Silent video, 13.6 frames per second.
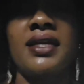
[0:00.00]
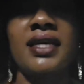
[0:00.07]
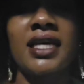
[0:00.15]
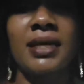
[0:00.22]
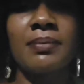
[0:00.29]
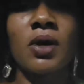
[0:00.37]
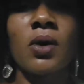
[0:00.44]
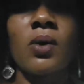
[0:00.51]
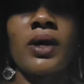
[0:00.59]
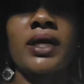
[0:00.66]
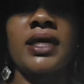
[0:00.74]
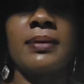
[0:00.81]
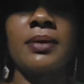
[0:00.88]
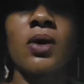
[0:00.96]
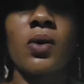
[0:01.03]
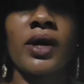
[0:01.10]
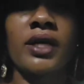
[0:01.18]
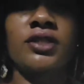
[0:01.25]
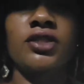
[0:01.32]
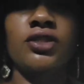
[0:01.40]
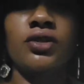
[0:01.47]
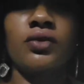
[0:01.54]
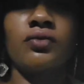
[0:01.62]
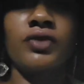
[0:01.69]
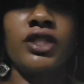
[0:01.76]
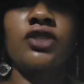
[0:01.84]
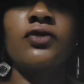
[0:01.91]
and keep going until
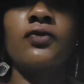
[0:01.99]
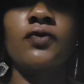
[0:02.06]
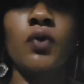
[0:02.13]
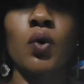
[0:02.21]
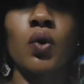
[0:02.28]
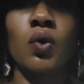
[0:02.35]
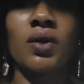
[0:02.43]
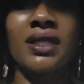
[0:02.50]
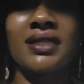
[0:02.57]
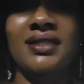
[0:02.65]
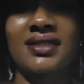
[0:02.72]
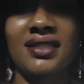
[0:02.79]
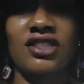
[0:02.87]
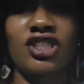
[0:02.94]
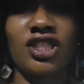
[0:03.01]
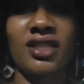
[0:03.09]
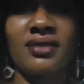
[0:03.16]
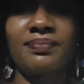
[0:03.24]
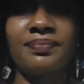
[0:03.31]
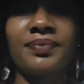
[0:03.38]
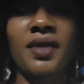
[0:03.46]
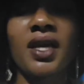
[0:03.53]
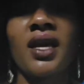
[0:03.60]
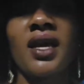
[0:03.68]
you reach full ascension.